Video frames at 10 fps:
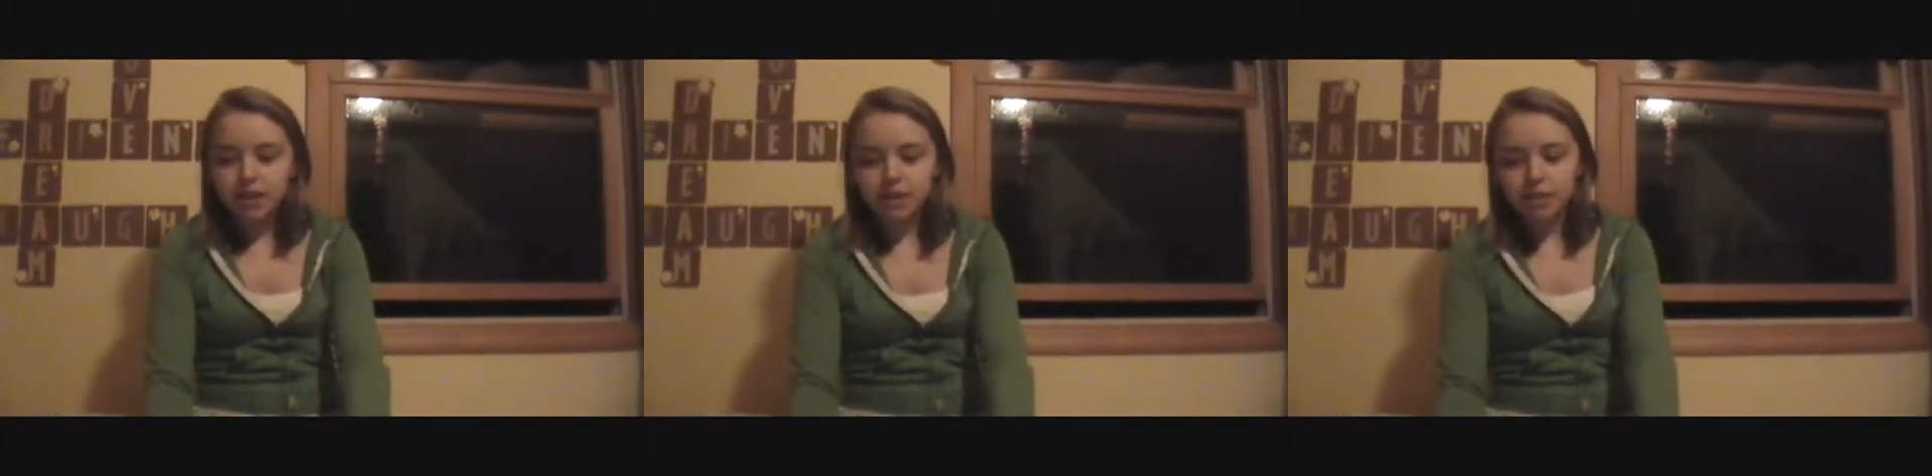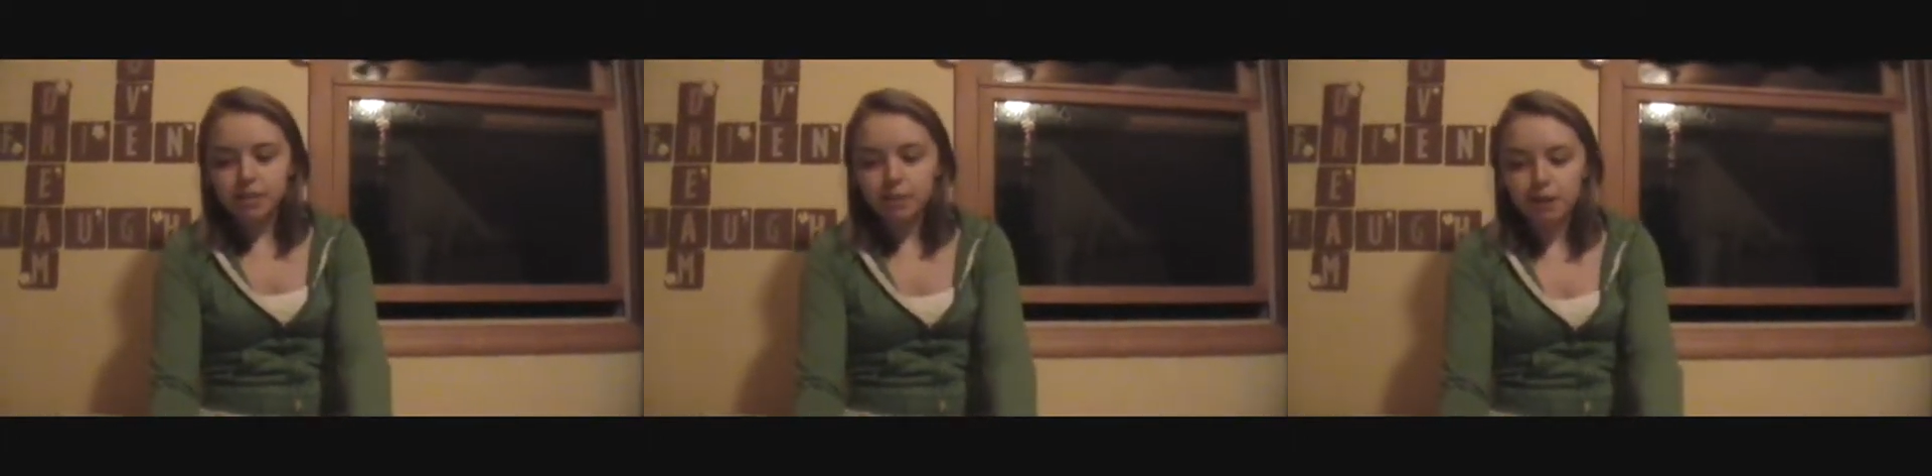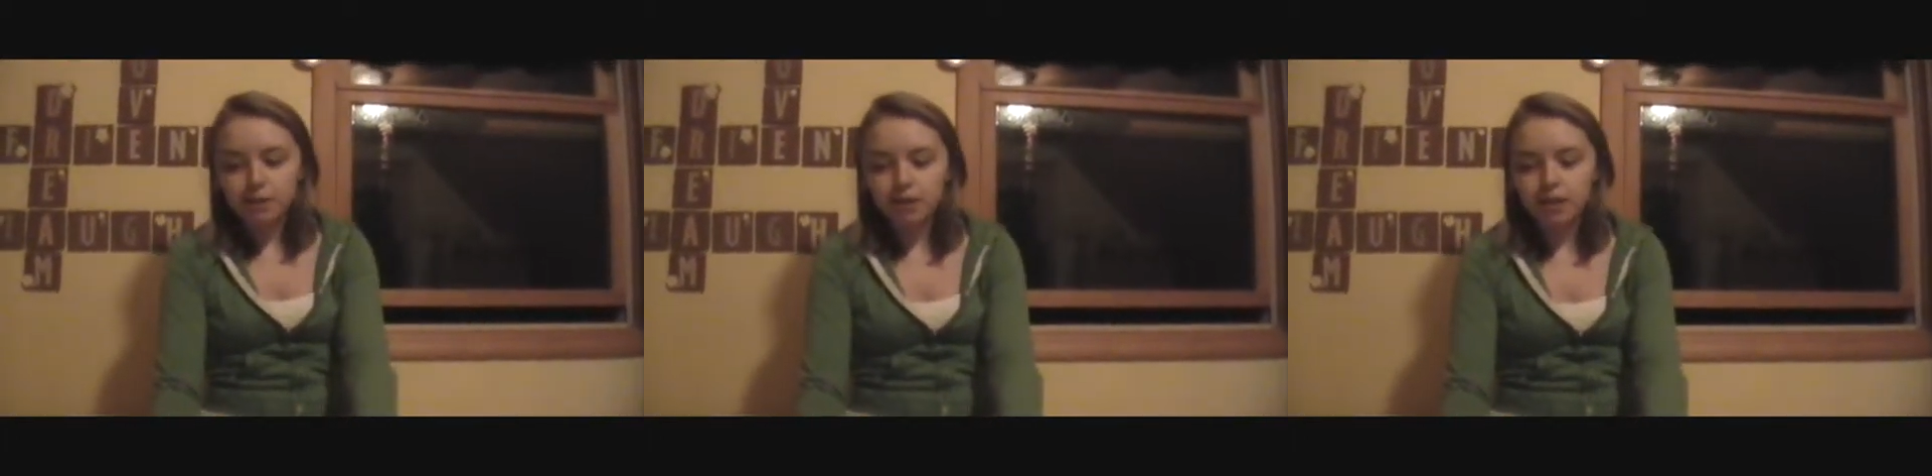During the
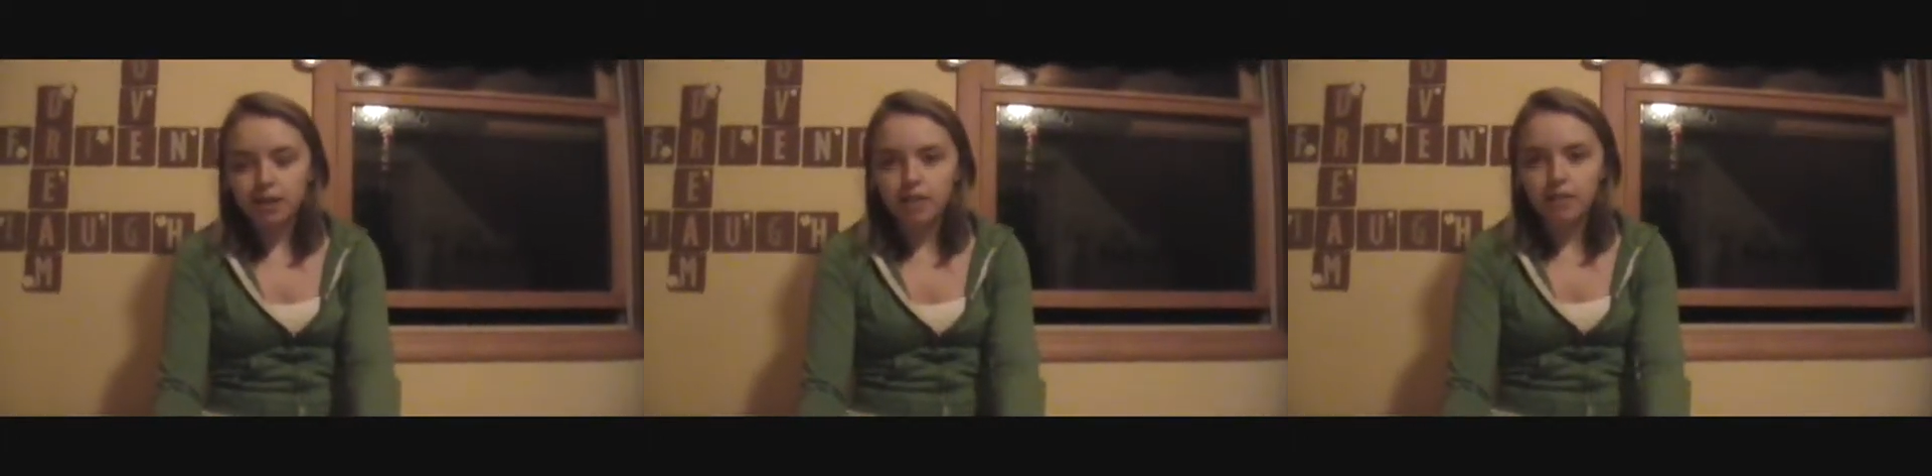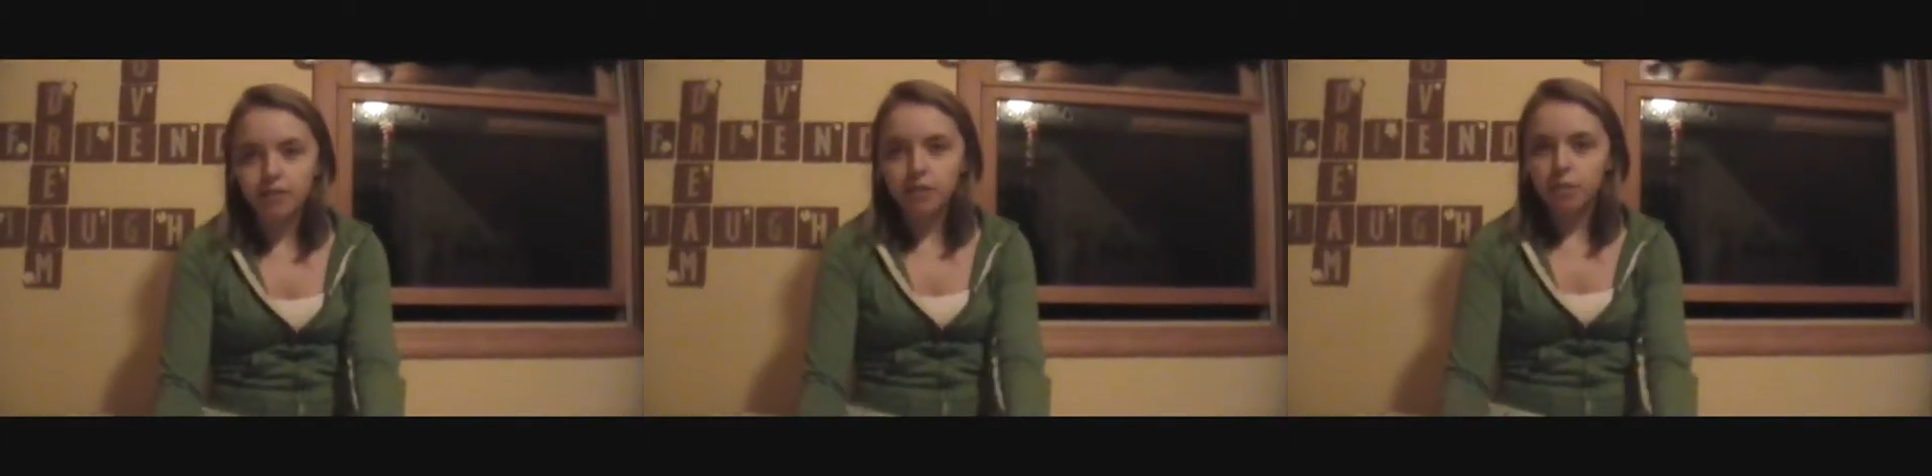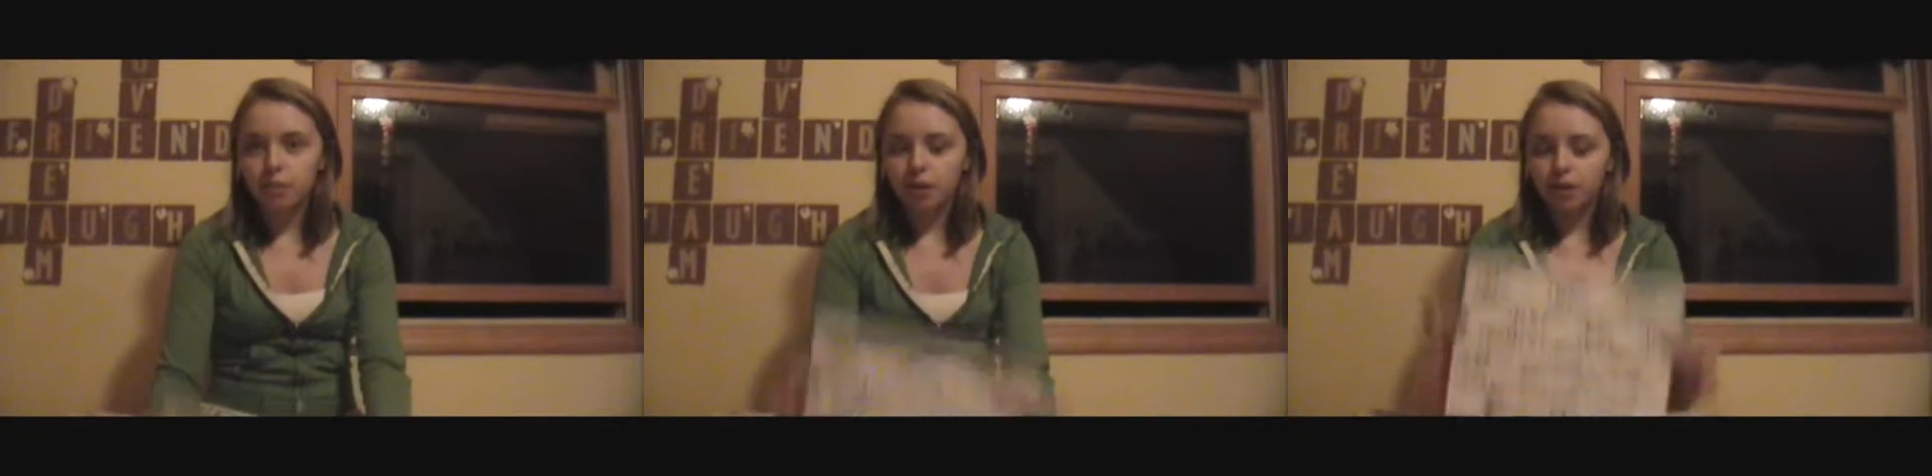period of a
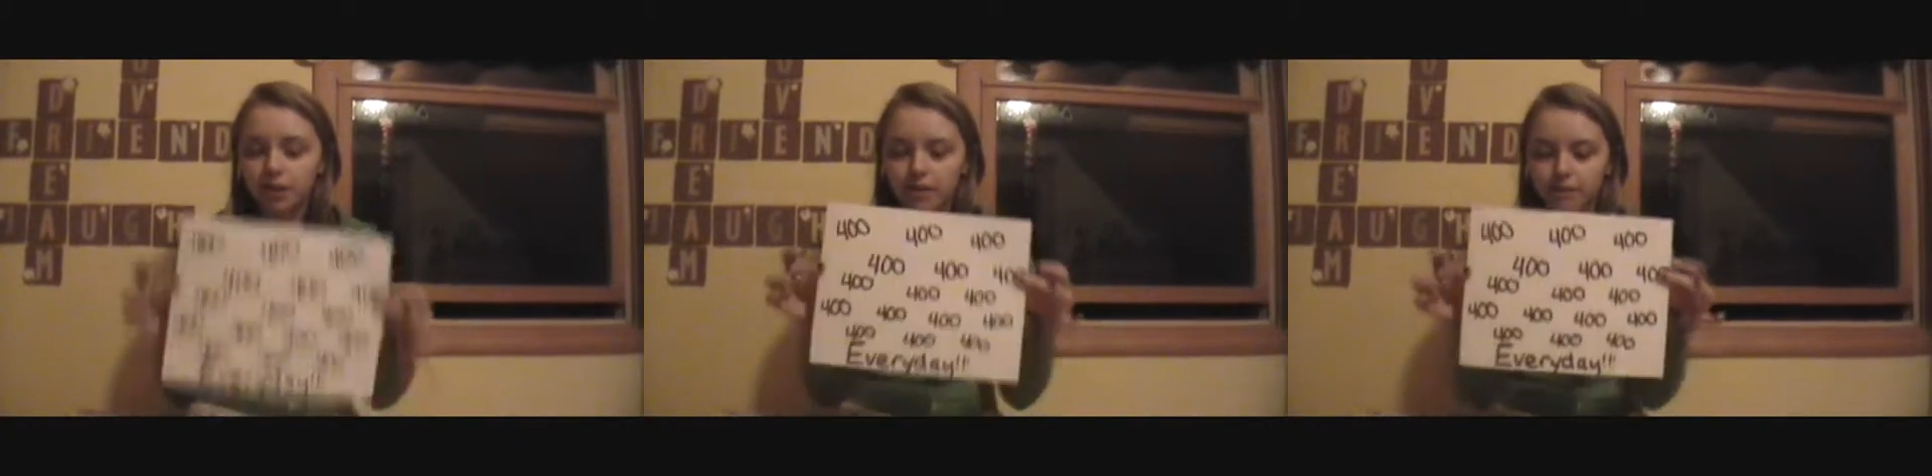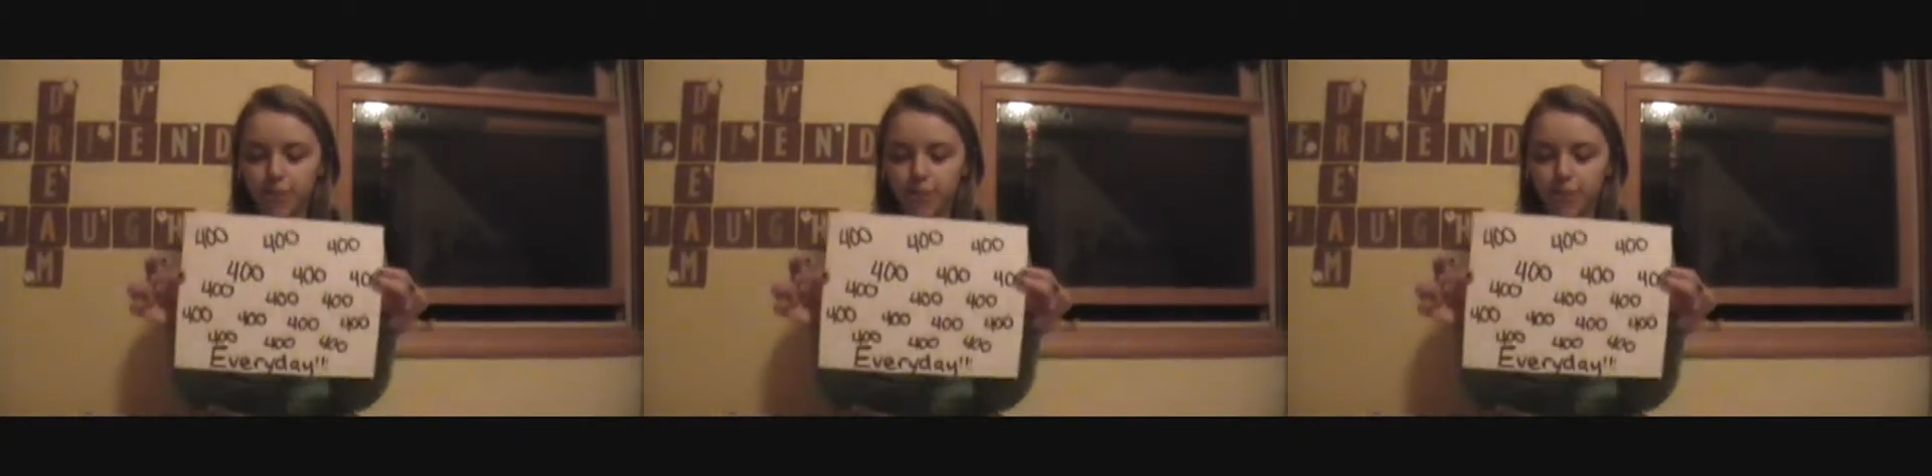few months,